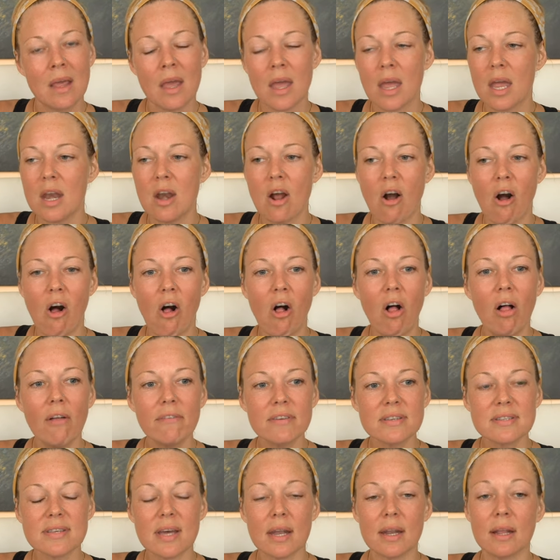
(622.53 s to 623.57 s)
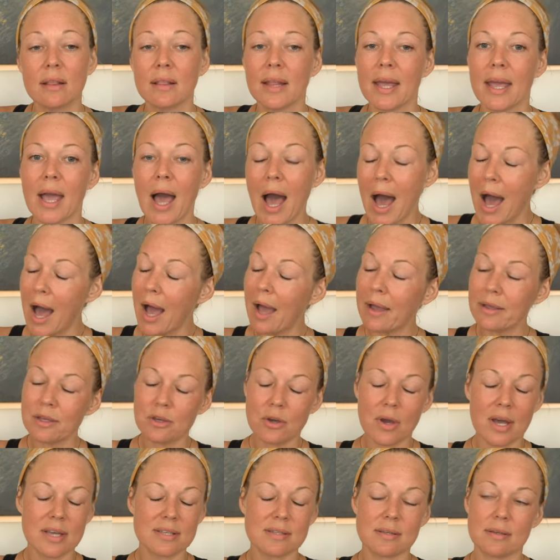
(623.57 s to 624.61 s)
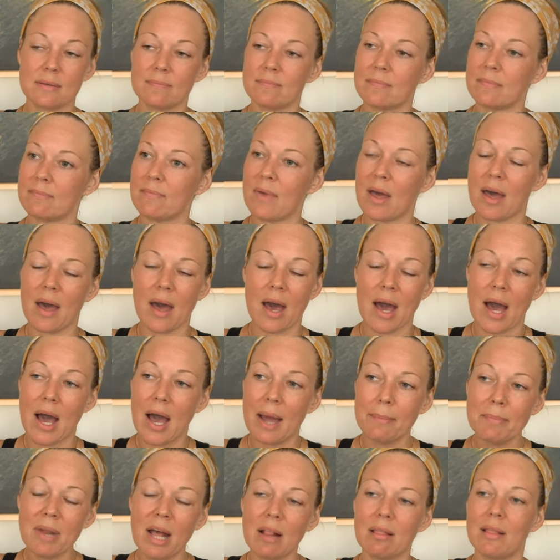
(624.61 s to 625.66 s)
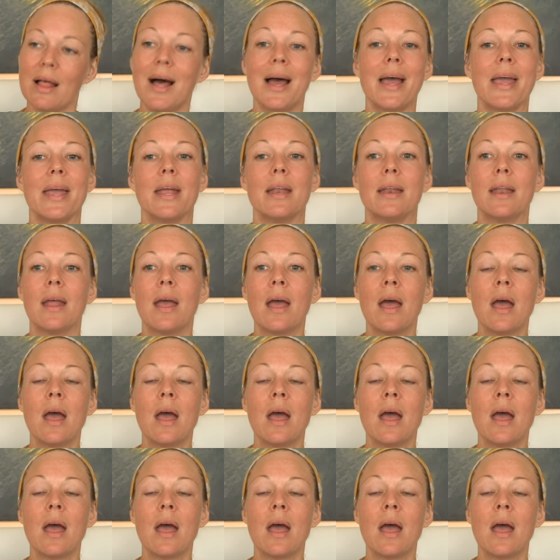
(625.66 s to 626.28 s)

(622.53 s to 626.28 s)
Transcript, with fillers: And all of a sudden, like, you guys, I'm not lying.